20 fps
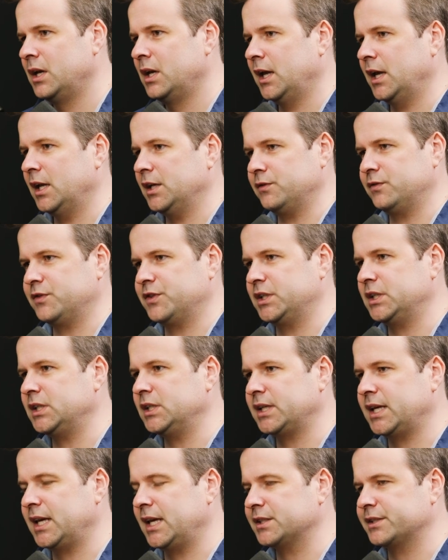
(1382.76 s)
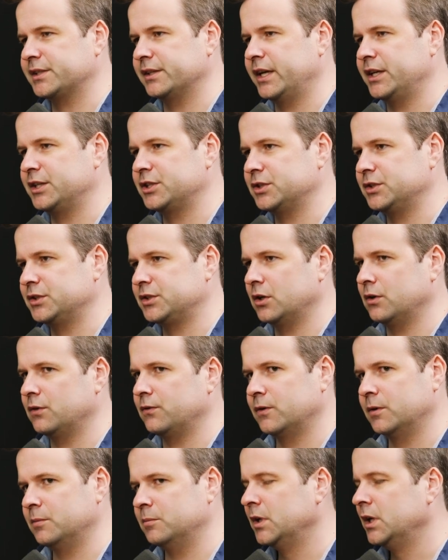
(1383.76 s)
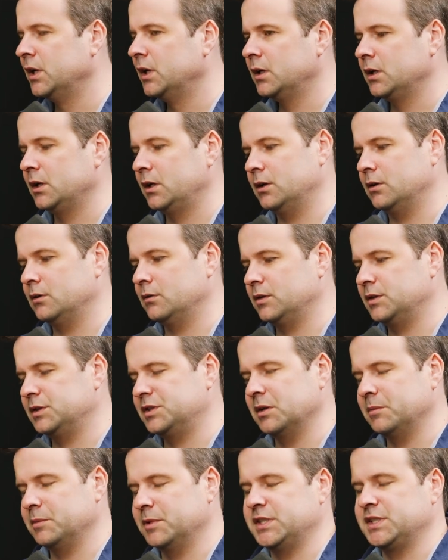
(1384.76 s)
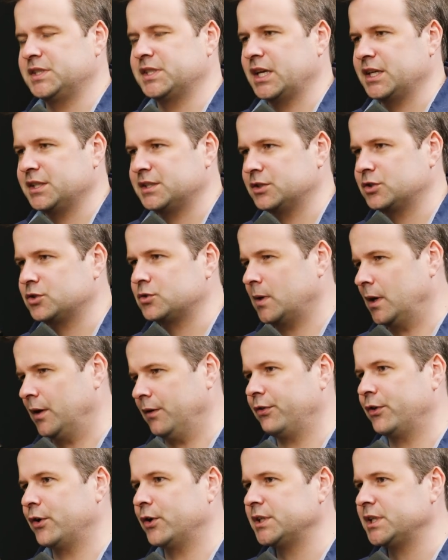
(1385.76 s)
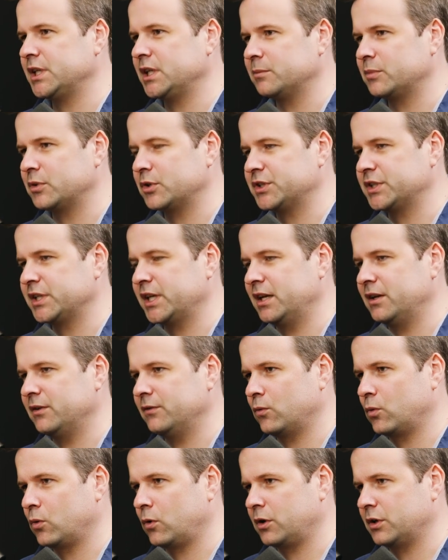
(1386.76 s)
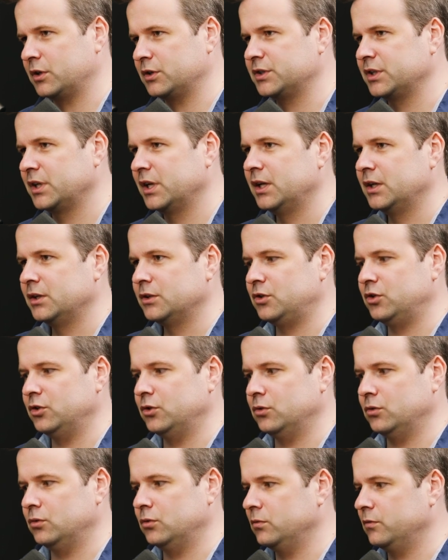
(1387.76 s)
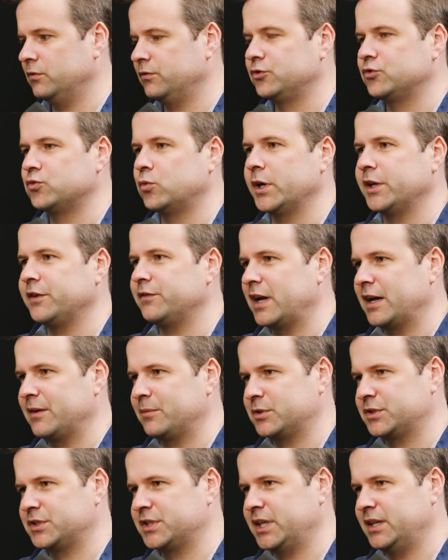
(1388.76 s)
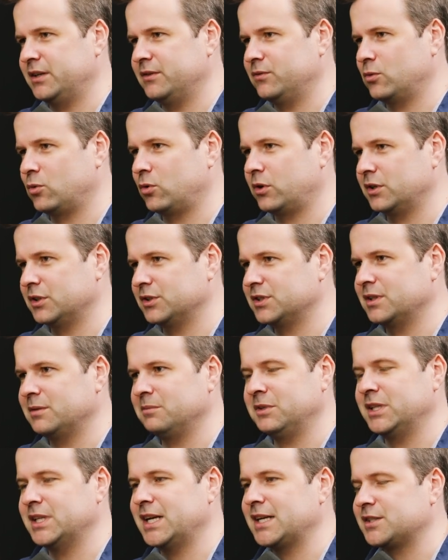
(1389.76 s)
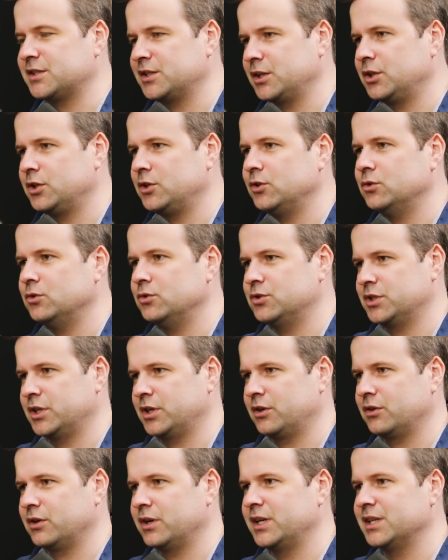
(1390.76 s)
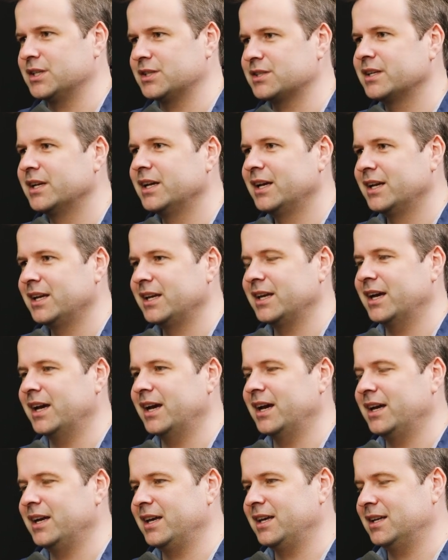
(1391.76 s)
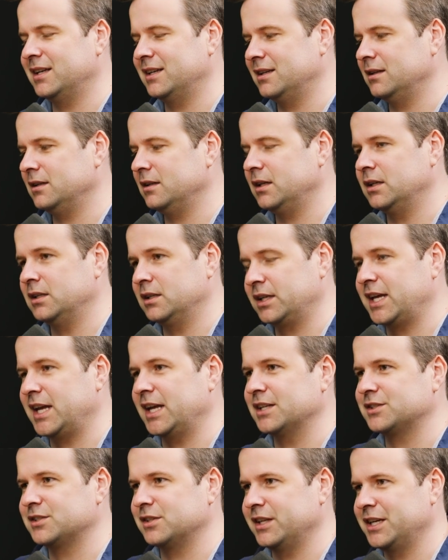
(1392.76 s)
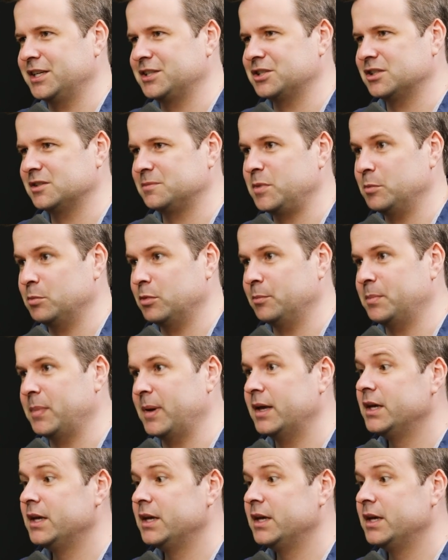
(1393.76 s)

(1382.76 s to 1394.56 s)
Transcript: mm-hmm. and you've seen cancellations go from you know in some of these cases 12 13% of orders to 25% of orders i mean that's a huge Double. increase yeah in in cancellations people